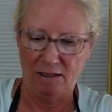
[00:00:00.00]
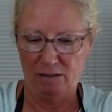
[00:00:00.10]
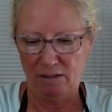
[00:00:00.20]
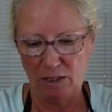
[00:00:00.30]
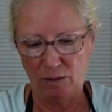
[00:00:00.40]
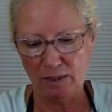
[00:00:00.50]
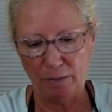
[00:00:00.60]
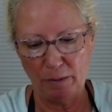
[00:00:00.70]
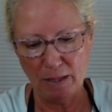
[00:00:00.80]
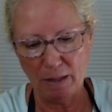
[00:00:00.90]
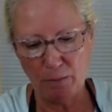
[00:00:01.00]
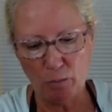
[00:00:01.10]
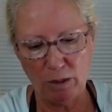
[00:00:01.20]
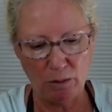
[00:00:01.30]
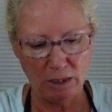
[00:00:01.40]
We don't want them to pop open.
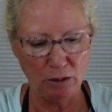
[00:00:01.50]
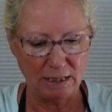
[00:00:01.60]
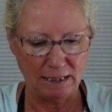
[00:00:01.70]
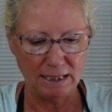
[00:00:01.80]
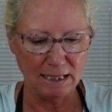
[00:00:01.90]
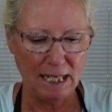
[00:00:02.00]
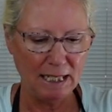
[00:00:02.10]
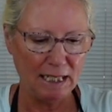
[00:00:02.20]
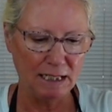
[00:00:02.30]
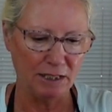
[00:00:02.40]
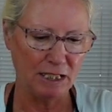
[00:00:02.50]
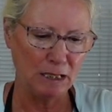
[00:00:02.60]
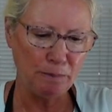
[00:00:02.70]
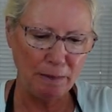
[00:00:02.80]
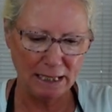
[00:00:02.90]
We don't want to lose a little
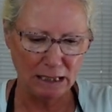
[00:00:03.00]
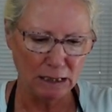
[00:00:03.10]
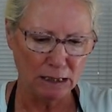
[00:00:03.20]
speck.